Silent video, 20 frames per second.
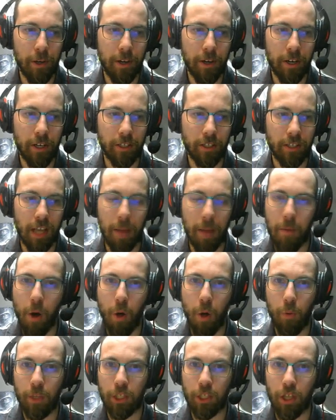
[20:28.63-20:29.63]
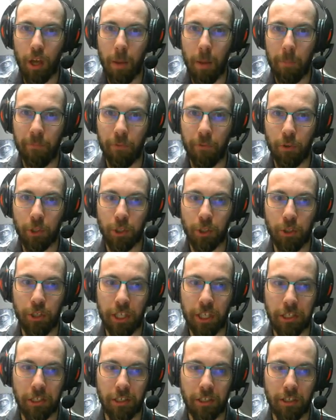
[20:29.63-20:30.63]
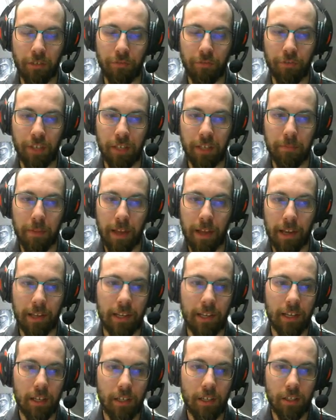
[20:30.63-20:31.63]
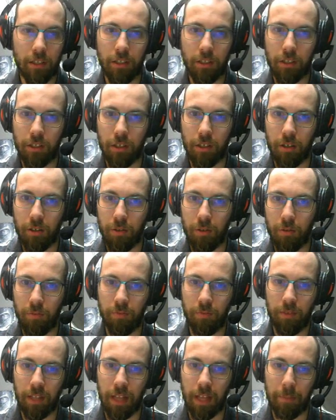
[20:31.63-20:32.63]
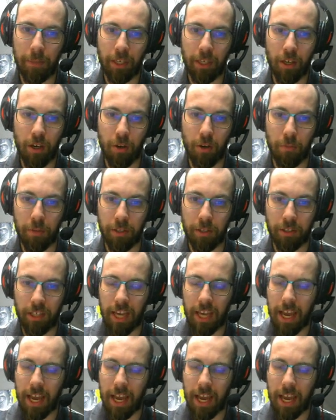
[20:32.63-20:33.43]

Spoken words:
but I'm always up for suggestion and feedback, so let me know.